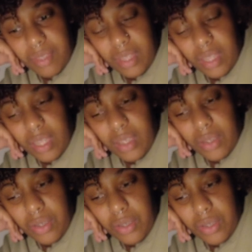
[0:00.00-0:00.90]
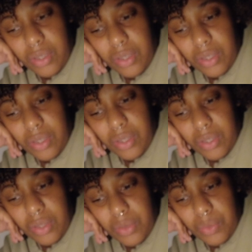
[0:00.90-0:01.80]
Like,
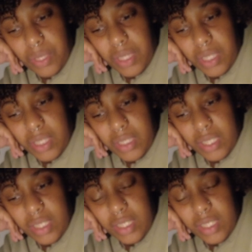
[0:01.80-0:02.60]
when Nikki says,